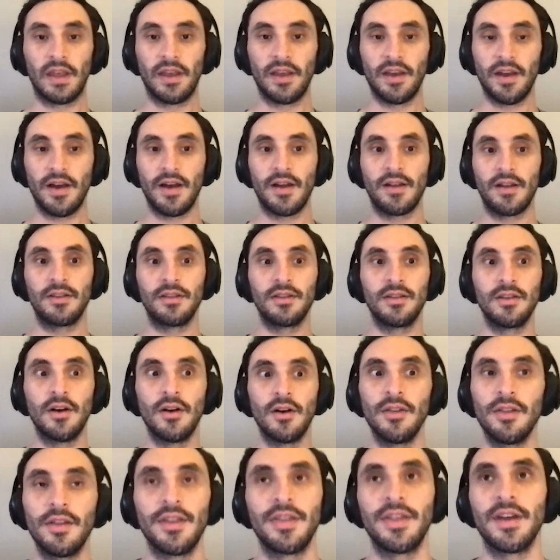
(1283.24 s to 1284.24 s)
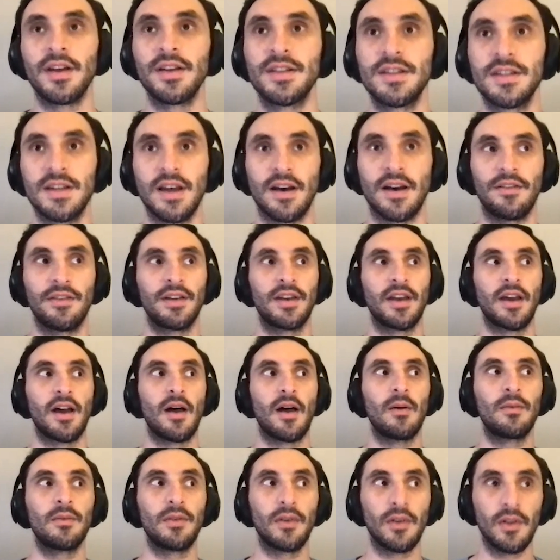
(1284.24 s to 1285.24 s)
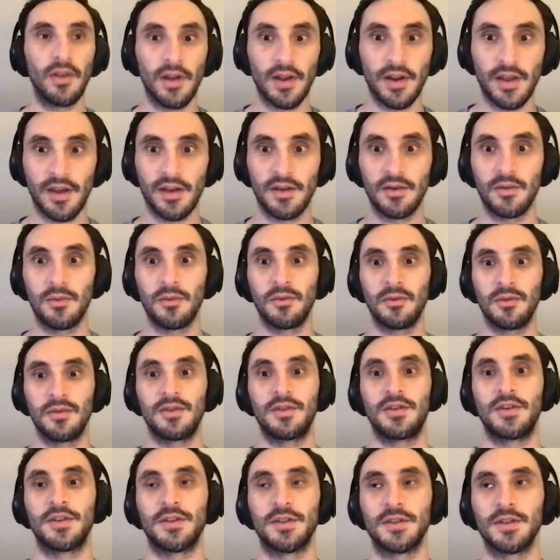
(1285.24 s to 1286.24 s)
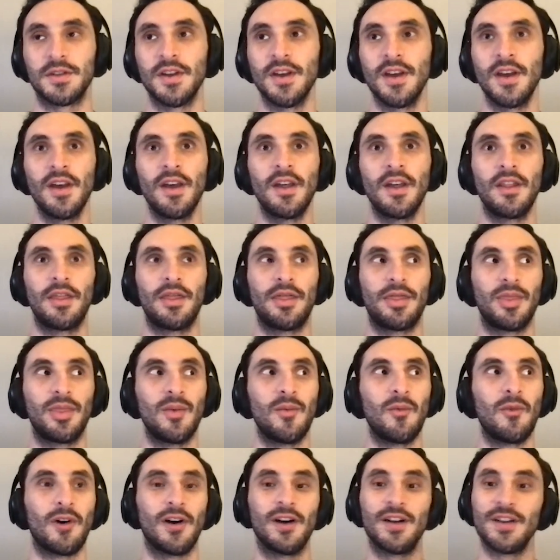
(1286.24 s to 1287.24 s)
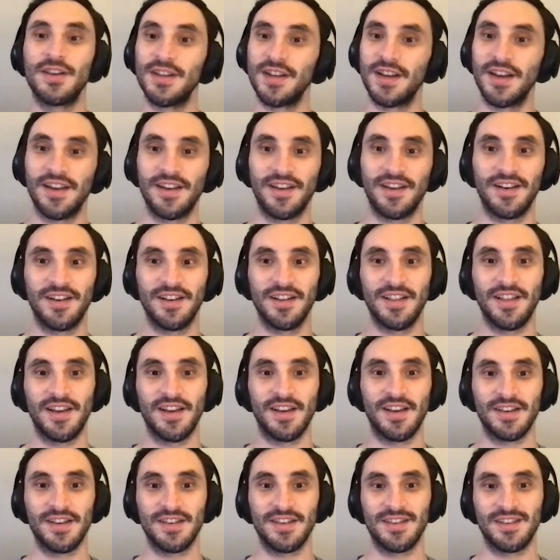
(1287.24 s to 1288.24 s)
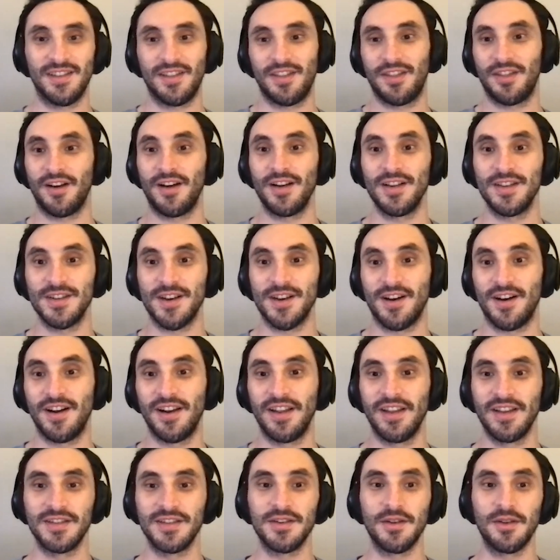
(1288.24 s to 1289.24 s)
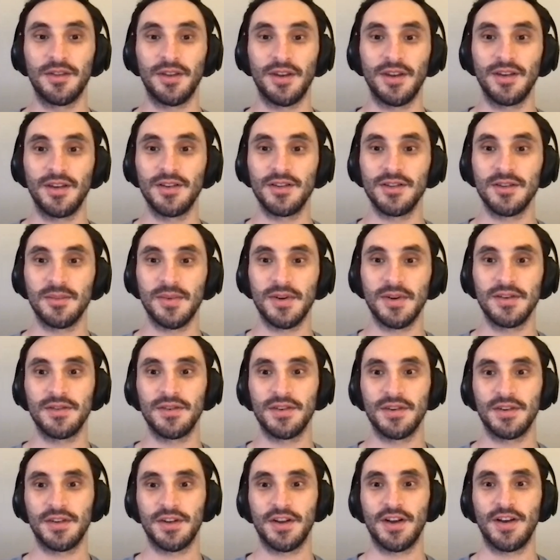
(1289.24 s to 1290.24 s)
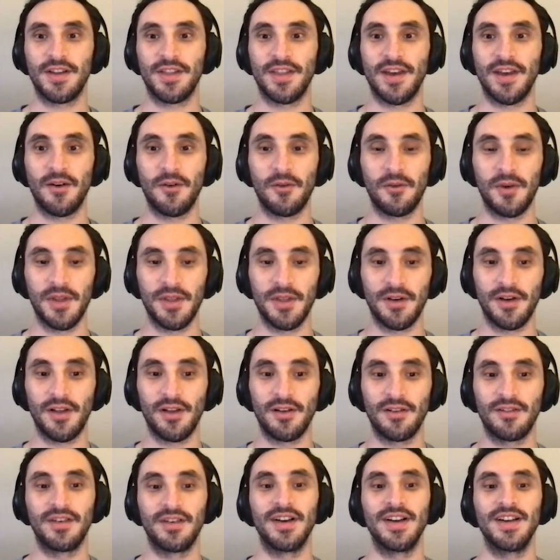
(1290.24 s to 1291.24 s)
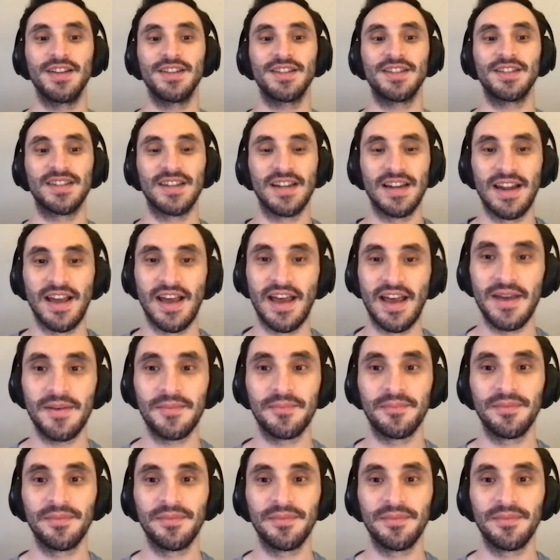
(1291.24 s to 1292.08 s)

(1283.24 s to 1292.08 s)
Yeah, no, that's definitely helpful. And I just wanted to get your like thoughts on it. So thank you so much for sharing that with all of us today.